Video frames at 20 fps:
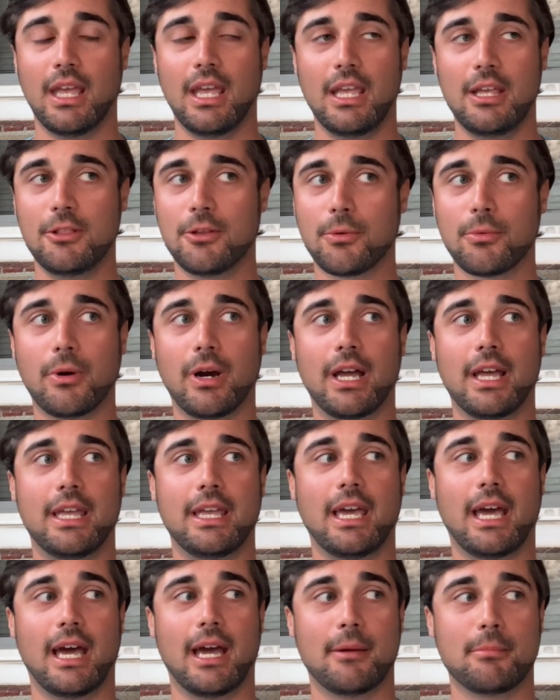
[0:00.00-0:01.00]
either
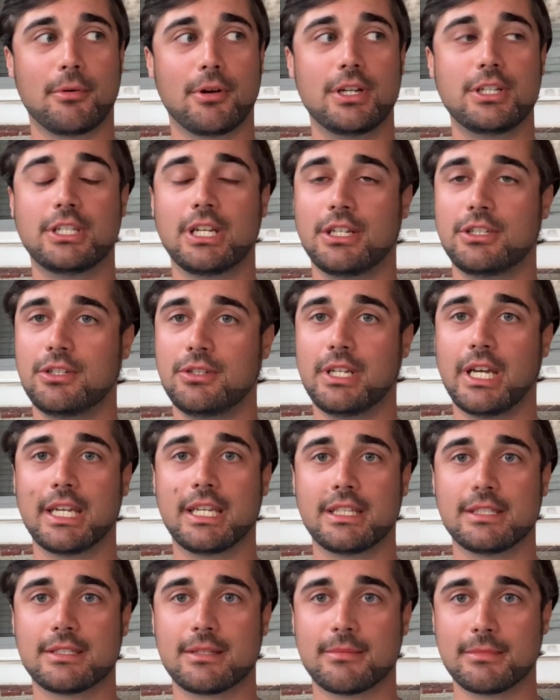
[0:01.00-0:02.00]
way, I appreciate you
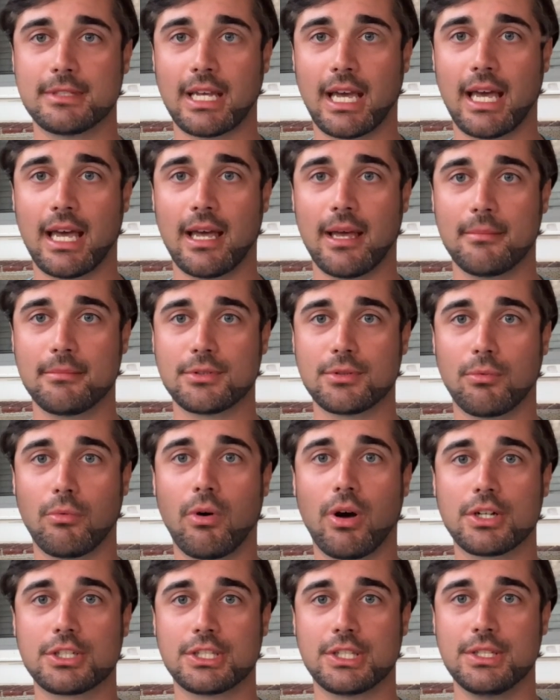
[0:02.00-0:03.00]
taking some time to
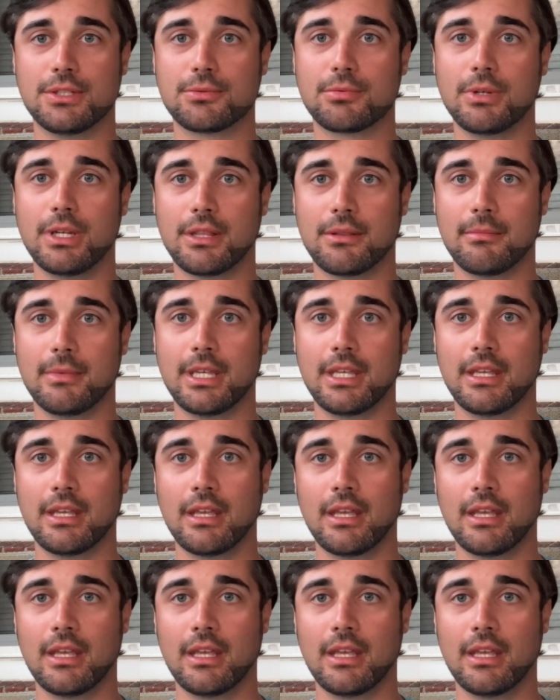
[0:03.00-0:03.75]
watch this with me,